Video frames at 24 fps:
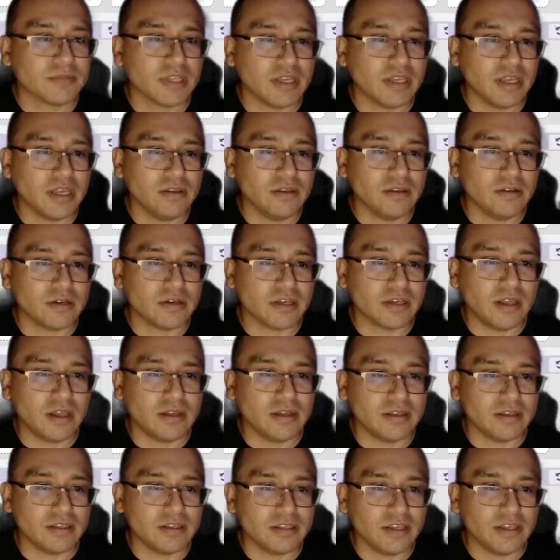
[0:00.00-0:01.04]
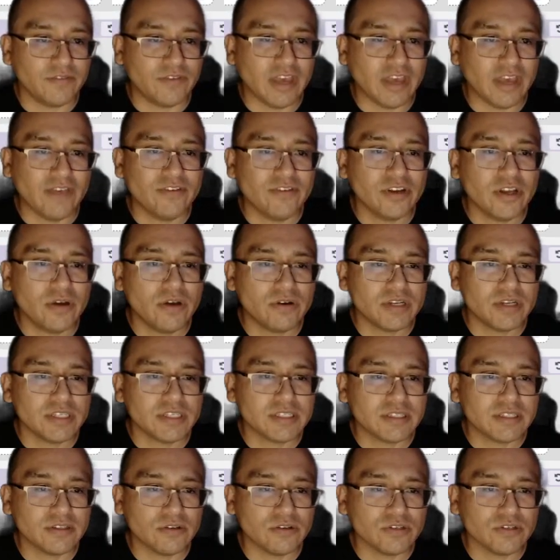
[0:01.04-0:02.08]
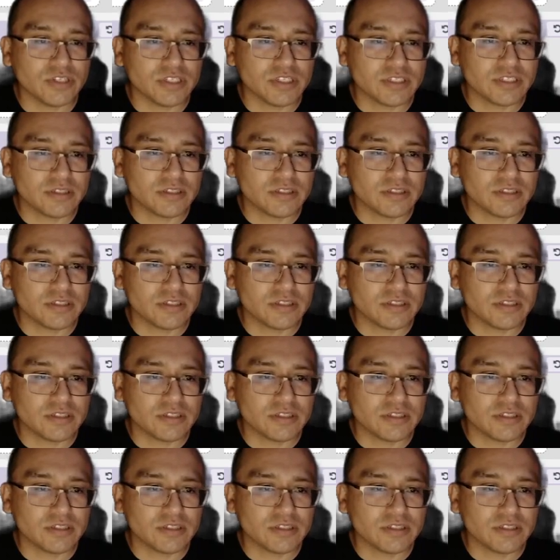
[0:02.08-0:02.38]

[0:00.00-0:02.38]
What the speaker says: And look, if you haven't noticed, there's